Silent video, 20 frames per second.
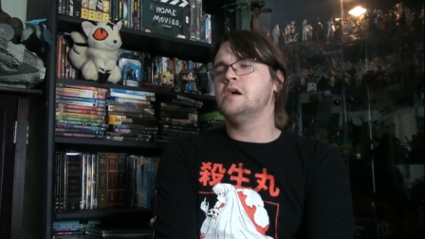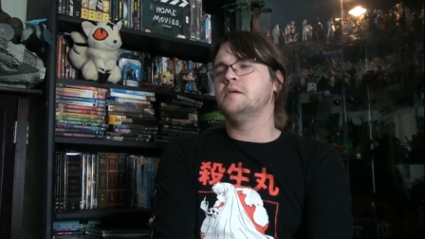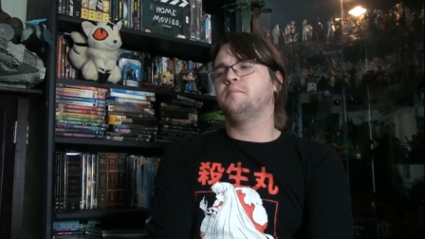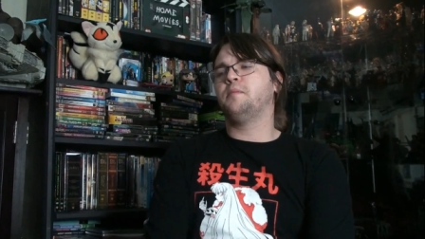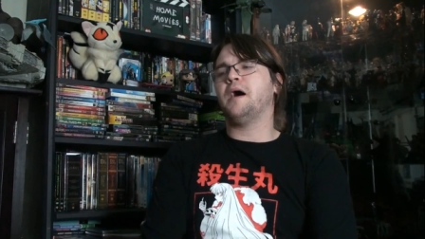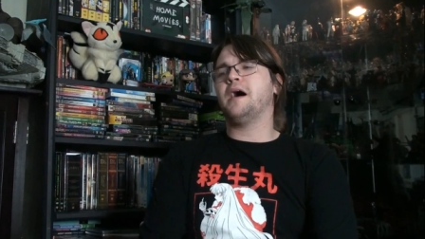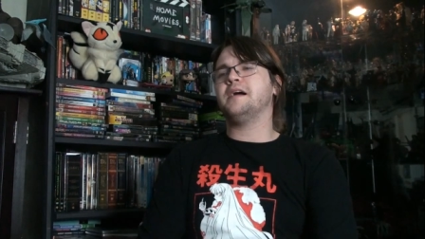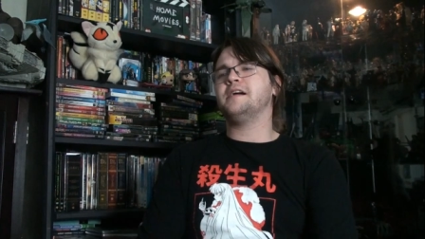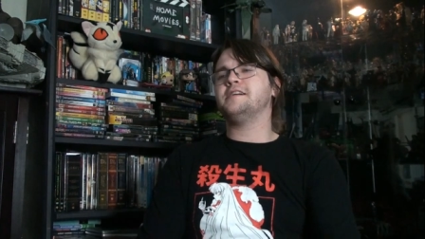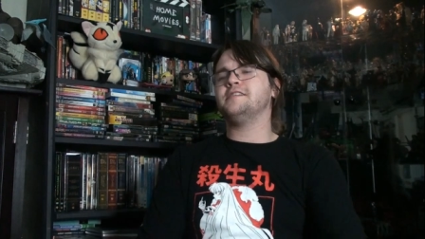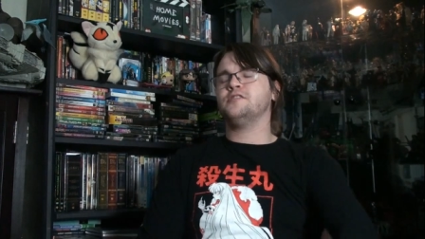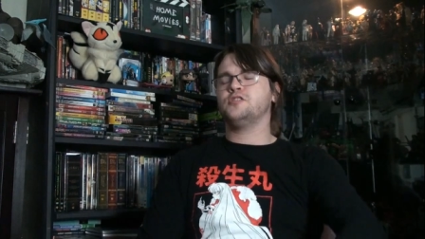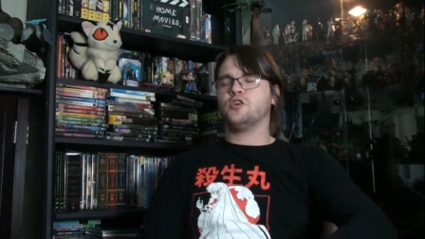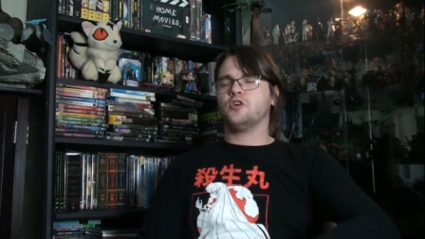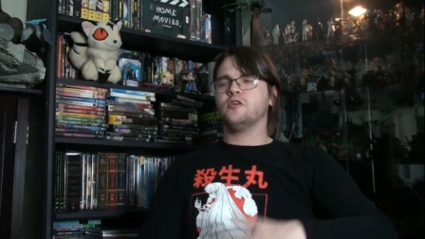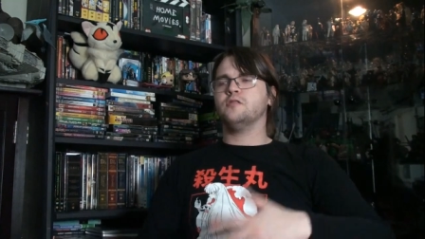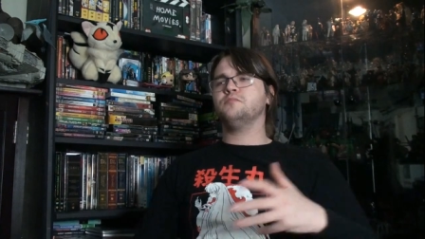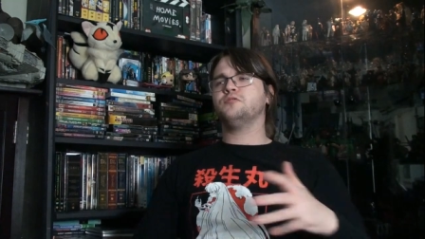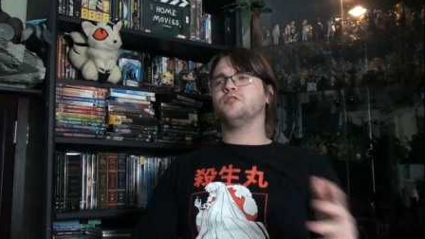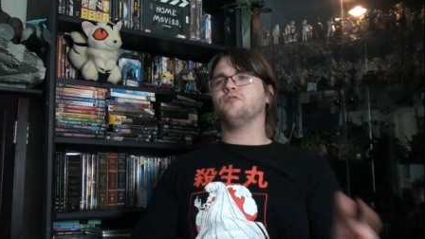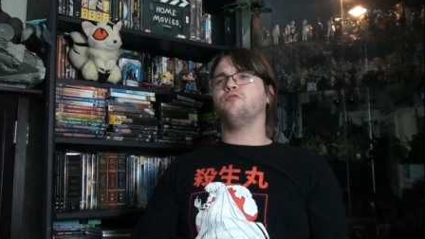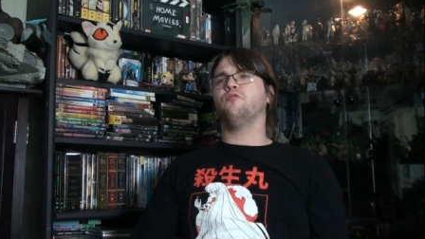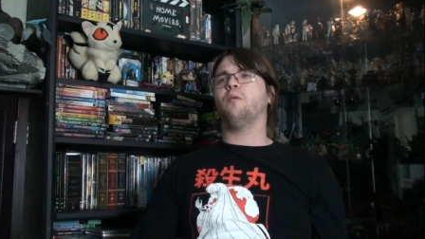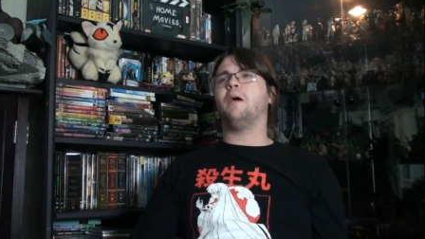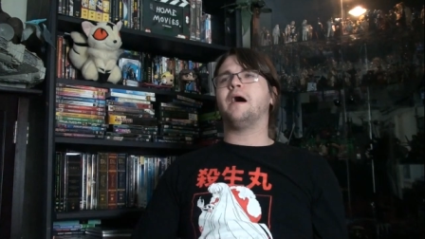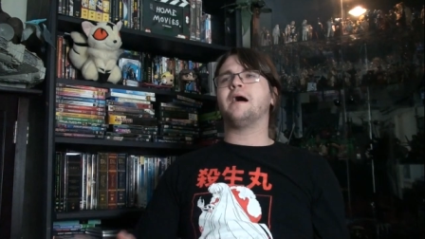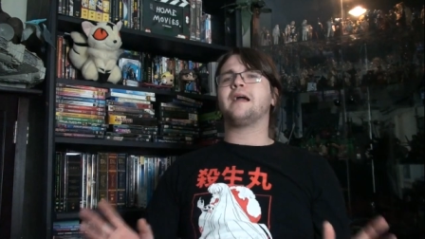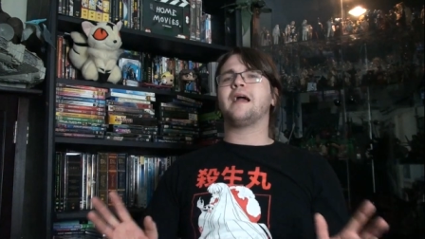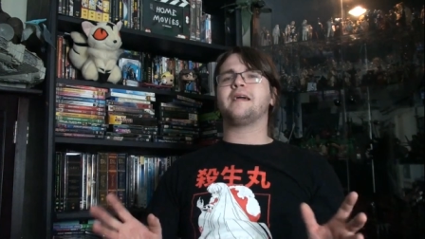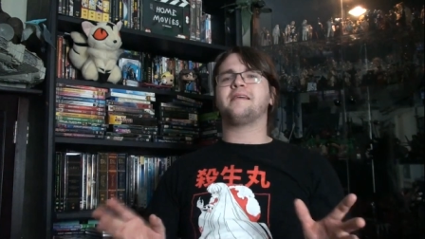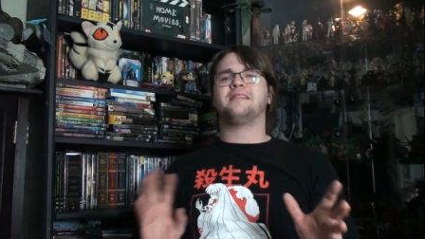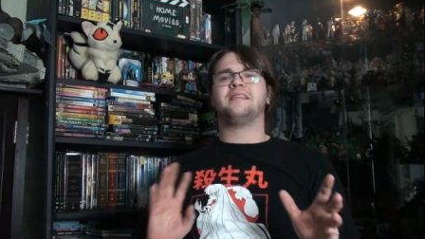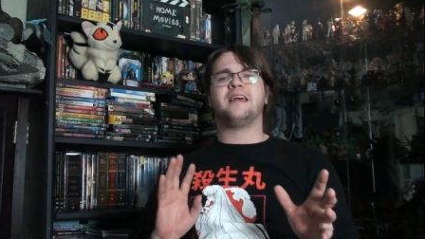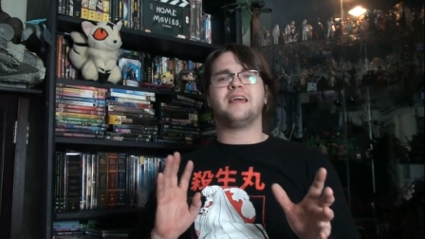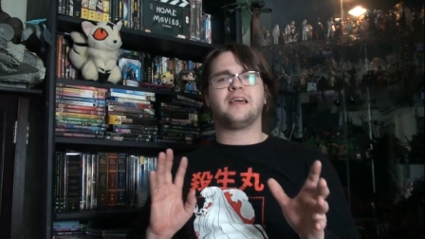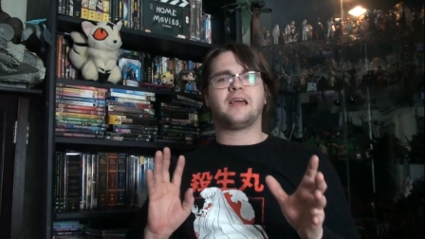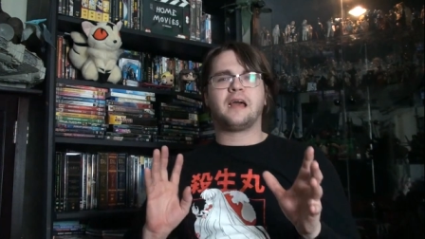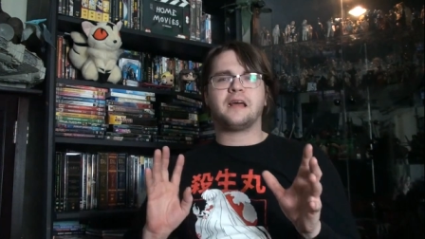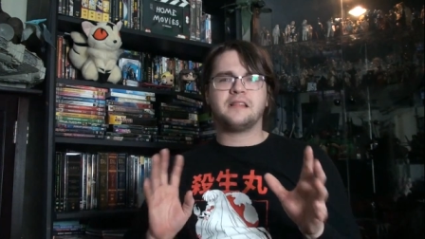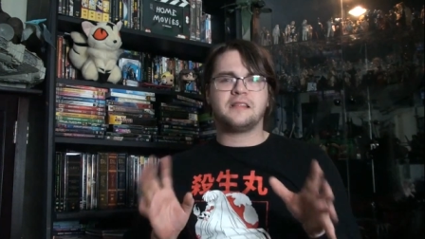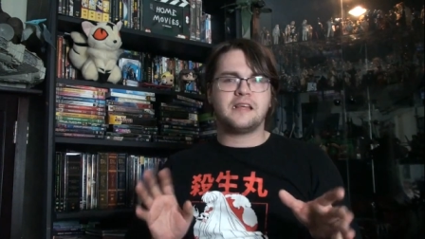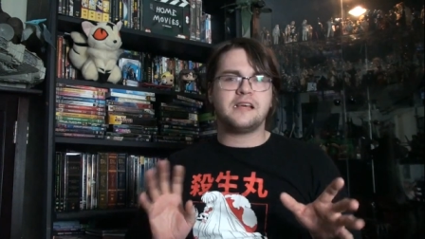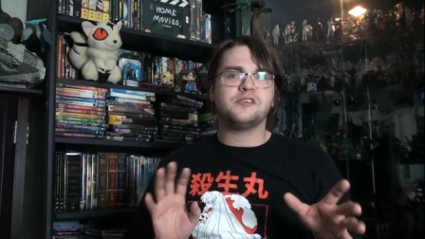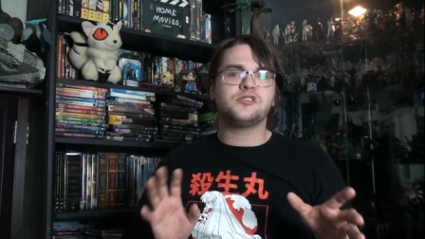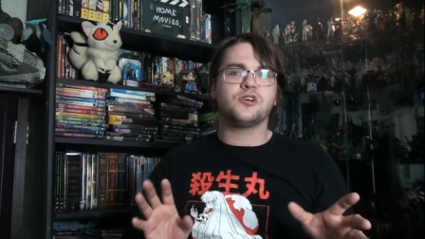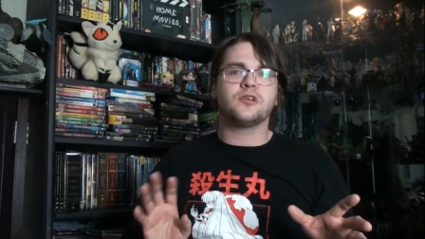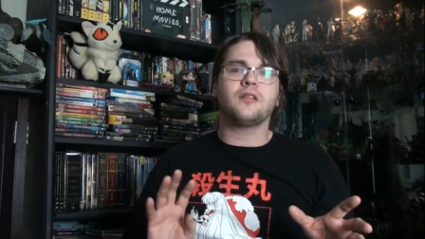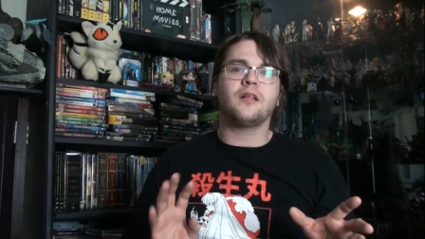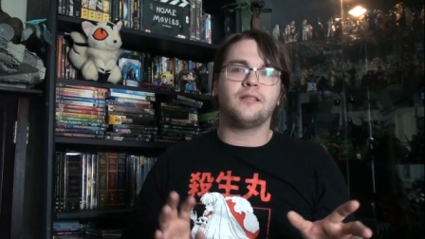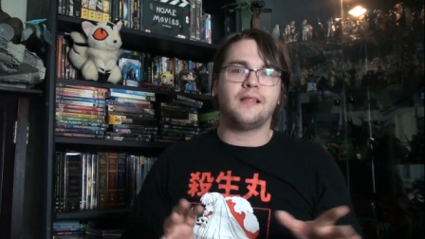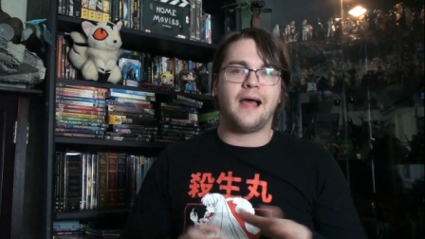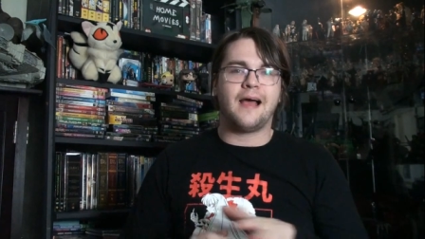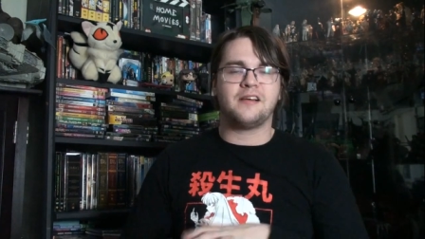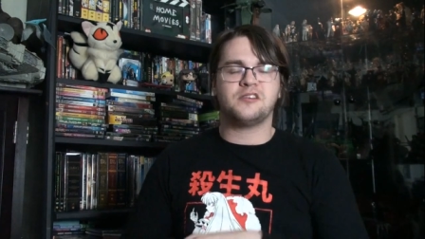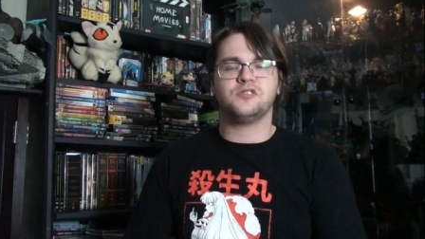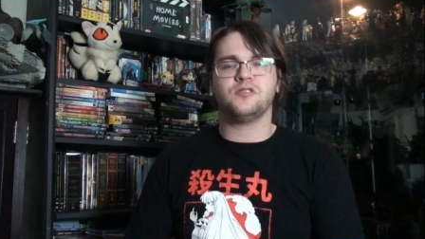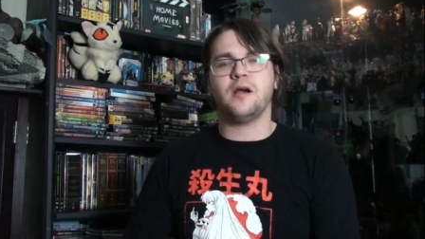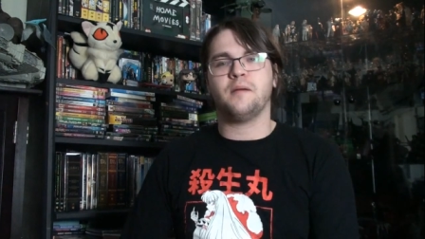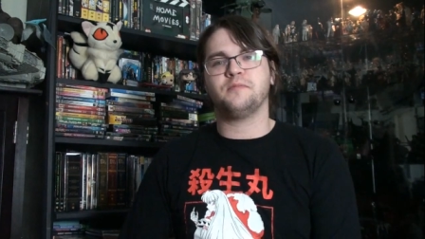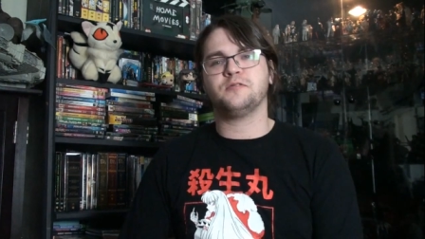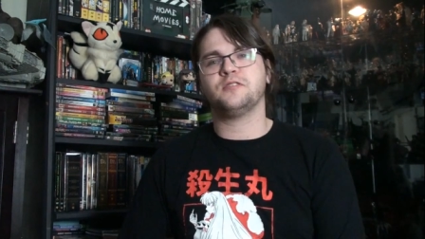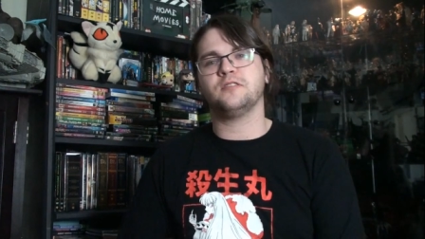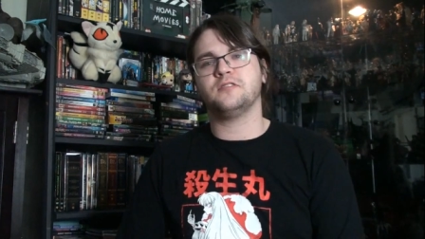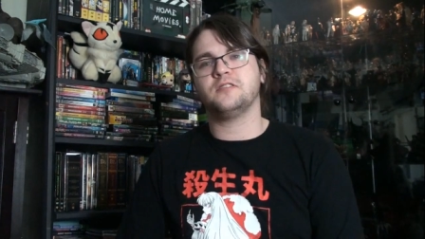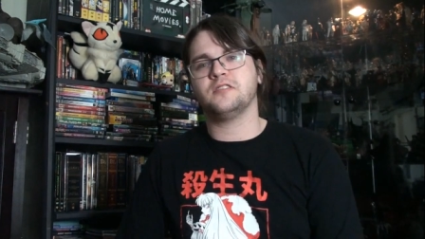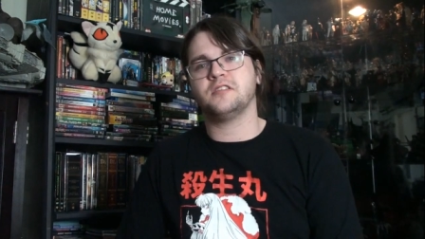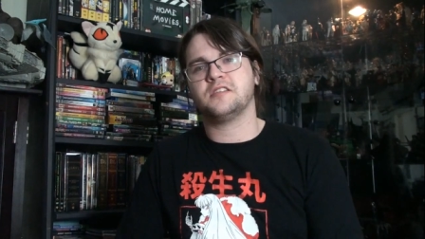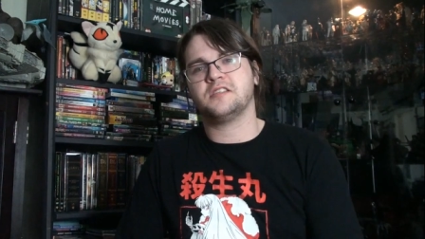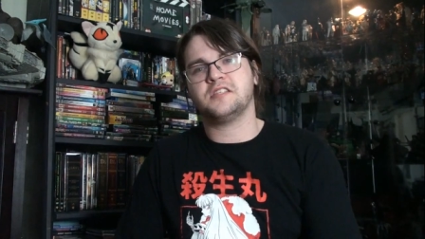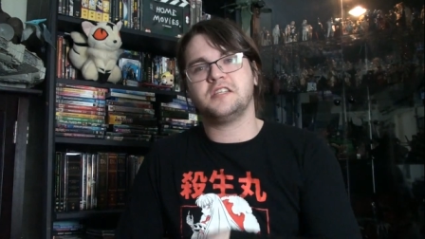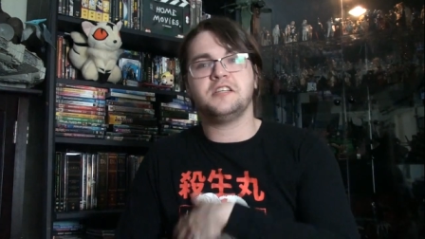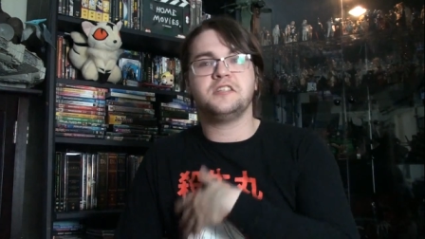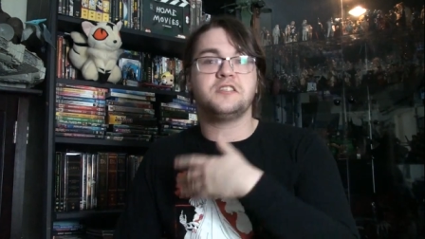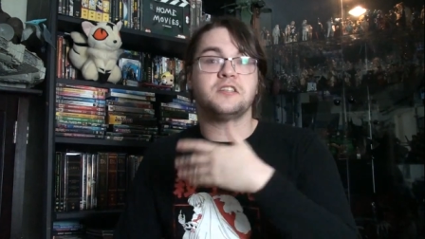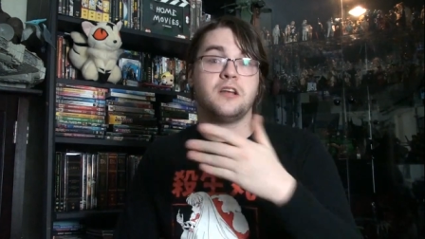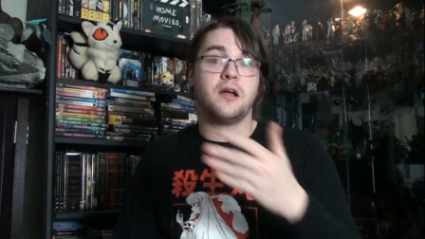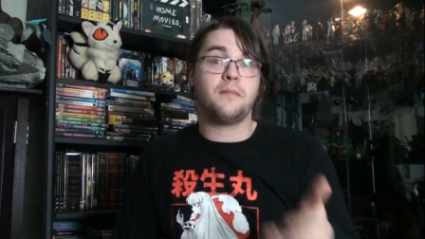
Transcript: But in terms of why I think these are the last two episodes of the season,